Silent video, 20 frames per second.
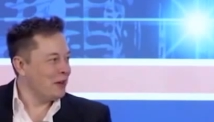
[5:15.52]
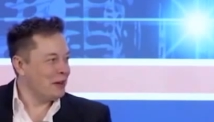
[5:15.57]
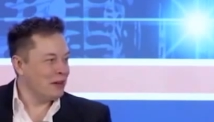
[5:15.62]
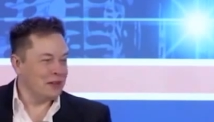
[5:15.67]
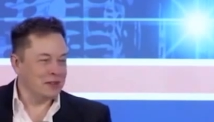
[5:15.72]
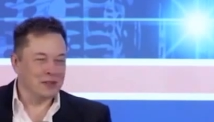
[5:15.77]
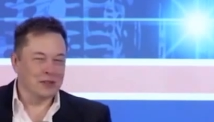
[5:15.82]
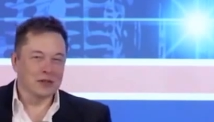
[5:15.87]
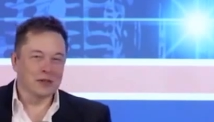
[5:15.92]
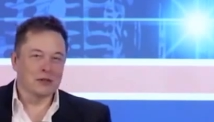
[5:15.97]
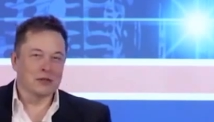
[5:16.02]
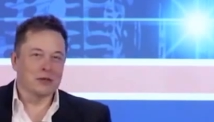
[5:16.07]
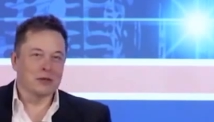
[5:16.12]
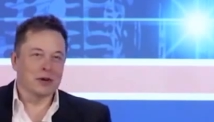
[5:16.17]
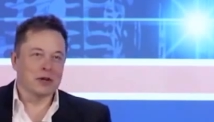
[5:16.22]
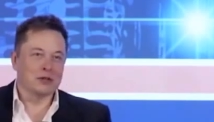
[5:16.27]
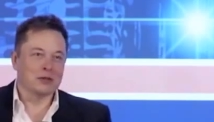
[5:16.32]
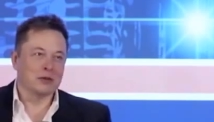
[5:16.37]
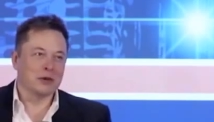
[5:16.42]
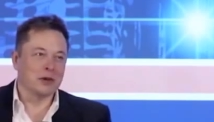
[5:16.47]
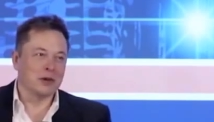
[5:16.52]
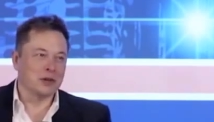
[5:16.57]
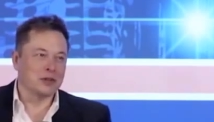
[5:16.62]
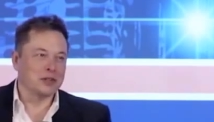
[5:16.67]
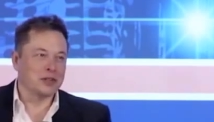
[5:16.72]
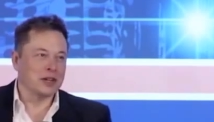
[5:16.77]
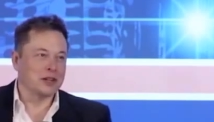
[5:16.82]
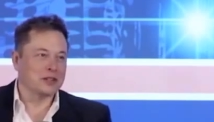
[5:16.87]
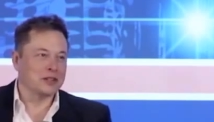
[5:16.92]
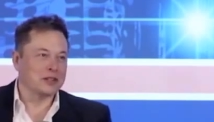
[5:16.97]
Uh, it's at Franz von
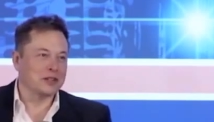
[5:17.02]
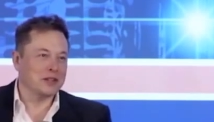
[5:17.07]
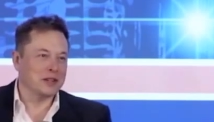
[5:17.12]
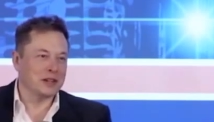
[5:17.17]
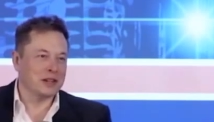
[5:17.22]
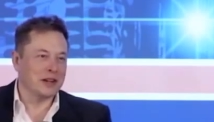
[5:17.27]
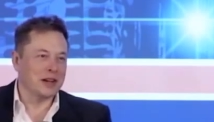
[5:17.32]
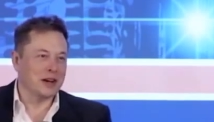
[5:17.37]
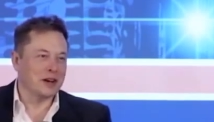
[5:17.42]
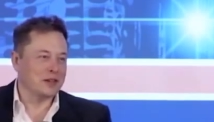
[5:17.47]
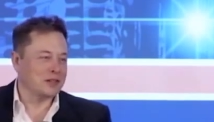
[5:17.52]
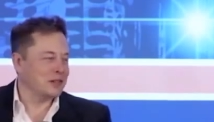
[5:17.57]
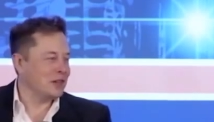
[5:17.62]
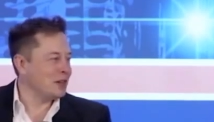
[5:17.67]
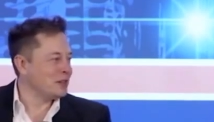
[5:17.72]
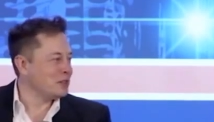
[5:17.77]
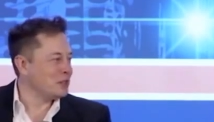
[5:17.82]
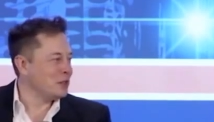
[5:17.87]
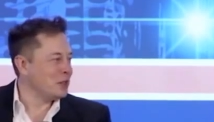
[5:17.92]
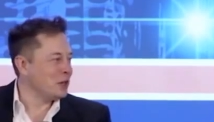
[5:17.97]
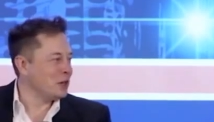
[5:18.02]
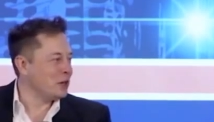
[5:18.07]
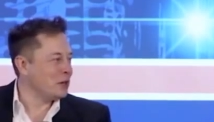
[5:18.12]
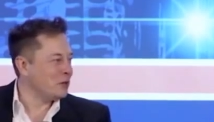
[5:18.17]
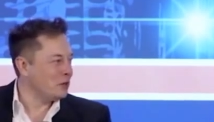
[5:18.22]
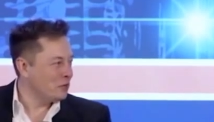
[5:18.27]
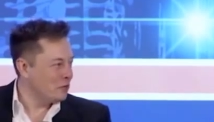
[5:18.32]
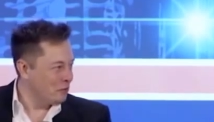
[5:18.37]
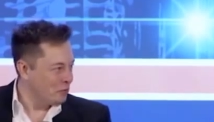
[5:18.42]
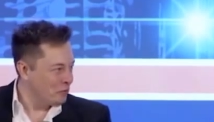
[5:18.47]
Holzhausen in our design studio.
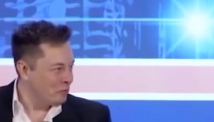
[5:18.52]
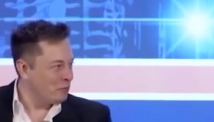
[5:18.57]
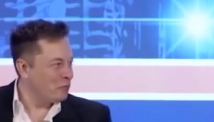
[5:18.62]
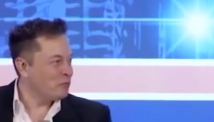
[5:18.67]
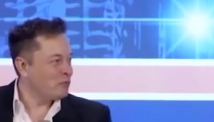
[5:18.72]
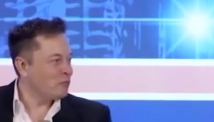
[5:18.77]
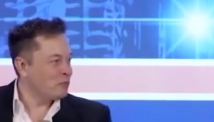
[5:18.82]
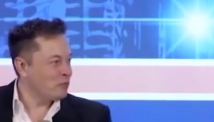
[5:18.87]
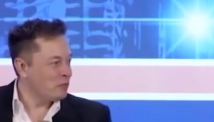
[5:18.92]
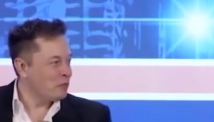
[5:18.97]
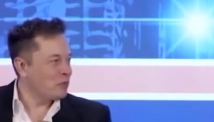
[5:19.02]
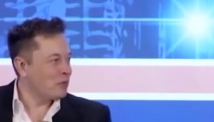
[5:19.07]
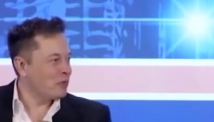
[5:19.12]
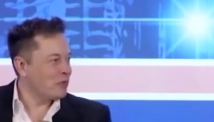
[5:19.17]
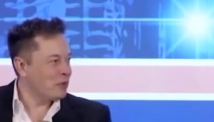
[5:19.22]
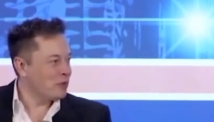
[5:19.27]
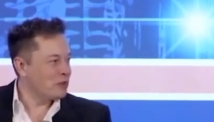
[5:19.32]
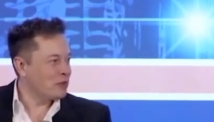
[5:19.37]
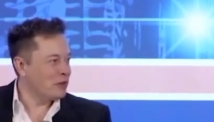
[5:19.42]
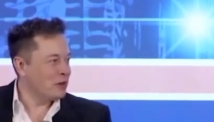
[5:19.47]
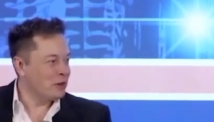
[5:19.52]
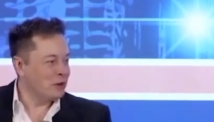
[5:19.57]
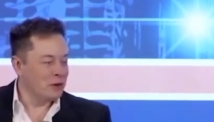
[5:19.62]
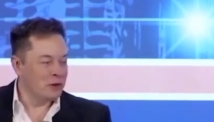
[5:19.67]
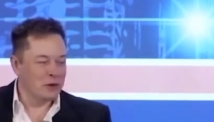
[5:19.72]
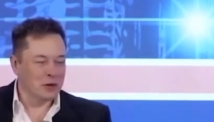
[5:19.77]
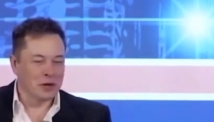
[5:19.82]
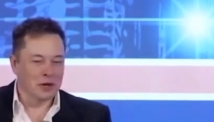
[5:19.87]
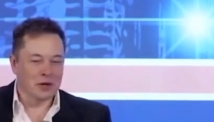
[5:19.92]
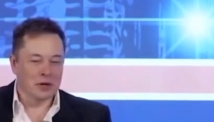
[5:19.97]
Oh. So
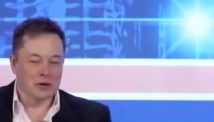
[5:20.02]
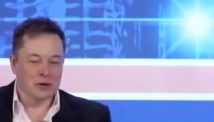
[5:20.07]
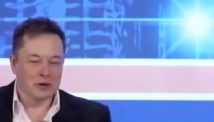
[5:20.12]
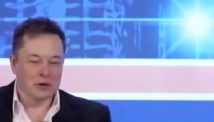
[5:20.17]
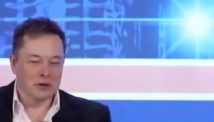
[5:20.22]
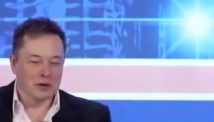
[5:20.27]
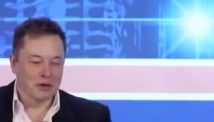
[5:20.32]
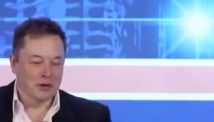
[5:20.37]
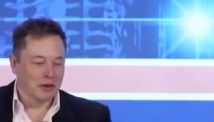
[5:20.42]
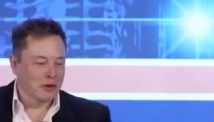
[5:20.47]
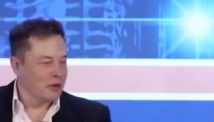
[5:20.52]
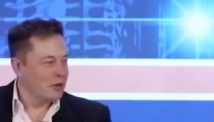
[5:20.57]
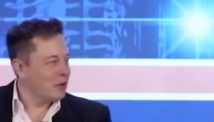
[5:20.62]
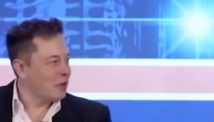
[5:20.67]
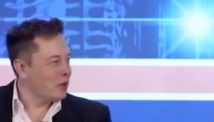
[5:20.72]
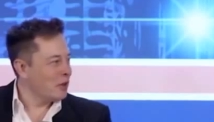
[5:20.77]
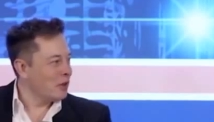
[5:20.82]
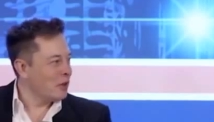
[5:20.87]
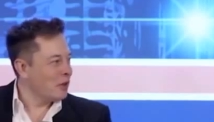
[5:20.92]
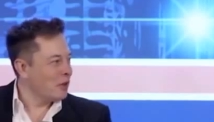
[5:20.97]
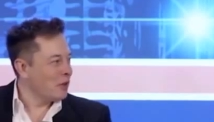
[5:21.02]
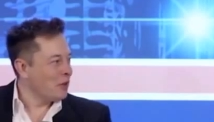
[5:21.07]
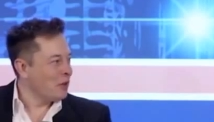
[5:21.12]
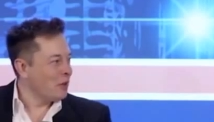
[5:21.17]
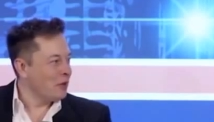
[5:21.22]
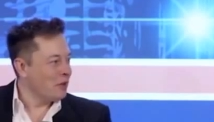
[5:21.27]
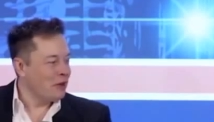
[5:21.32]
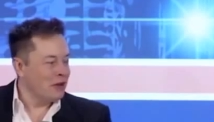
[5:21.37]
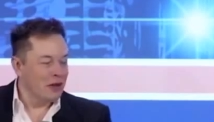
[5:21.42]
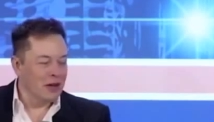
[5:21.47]
uh, maybe I took you off your
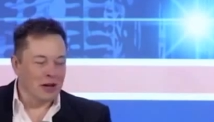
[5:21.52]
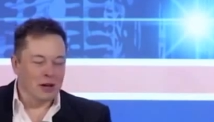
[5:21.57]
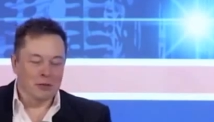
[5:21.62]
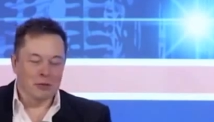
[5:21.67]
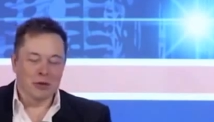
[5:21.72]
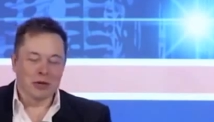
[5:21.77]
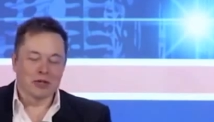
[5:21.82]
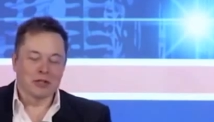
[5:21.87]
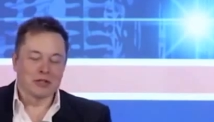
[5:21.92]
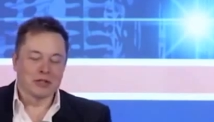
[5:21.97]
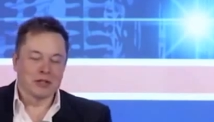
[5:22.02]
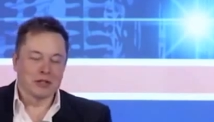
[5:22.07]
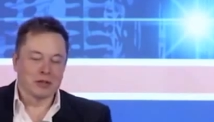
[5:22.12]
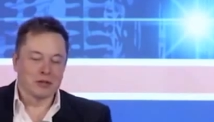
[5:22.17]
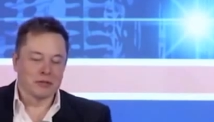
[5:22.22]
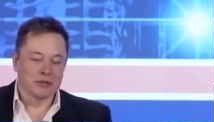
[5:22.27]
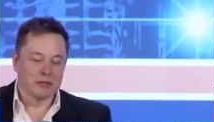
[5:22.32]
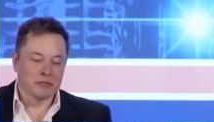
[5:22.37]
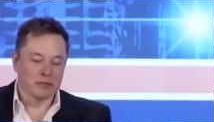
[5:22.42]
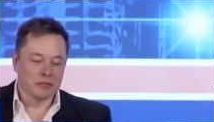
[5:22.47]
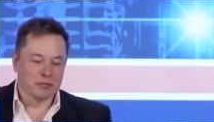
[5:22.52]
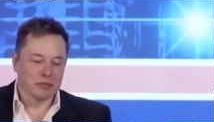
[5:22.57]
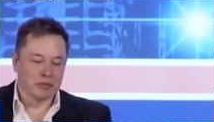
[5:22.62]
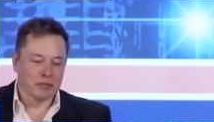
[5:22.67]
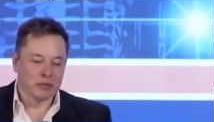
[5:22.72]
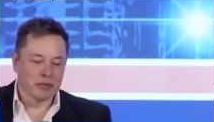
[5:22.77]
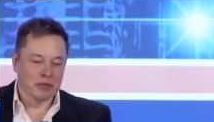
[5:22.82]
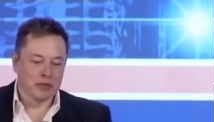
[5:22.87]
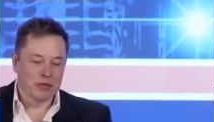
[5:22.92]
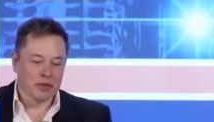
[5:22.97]
subject, but uh, but um,
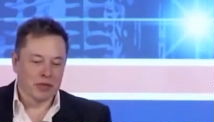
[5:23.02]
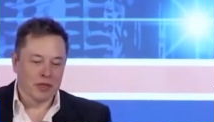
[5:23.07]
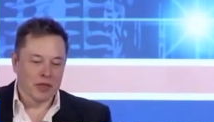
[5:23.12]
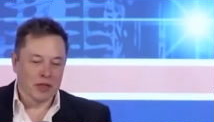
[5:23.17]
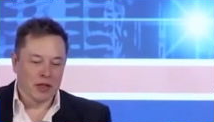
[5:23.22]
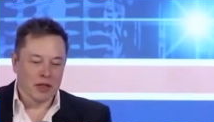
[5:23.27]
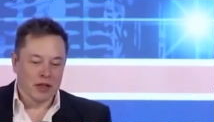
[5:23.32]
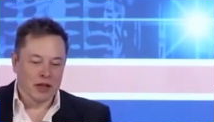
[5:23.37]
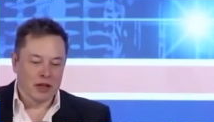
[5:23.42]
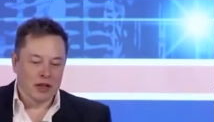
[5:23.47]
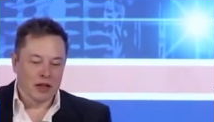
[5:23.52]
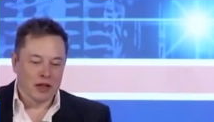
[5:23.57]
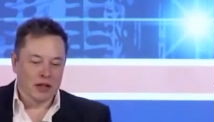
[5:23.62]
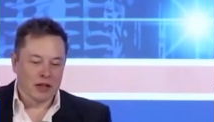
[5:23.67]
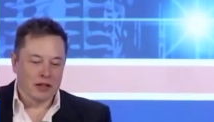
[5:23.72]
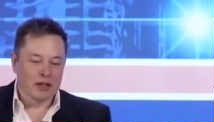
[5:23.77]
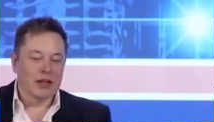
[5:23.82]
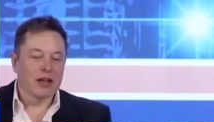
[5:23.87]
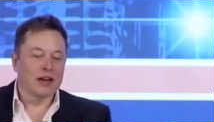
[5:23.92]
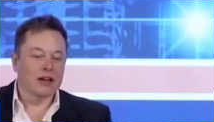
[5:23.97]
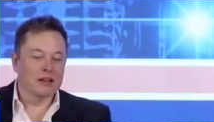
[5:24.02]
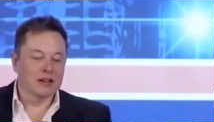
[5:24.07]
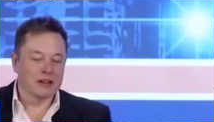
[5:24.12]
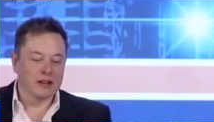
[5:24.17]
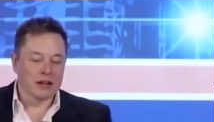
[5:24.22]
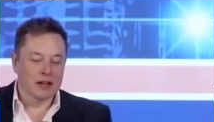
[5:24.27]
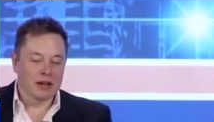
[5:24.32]
yeah.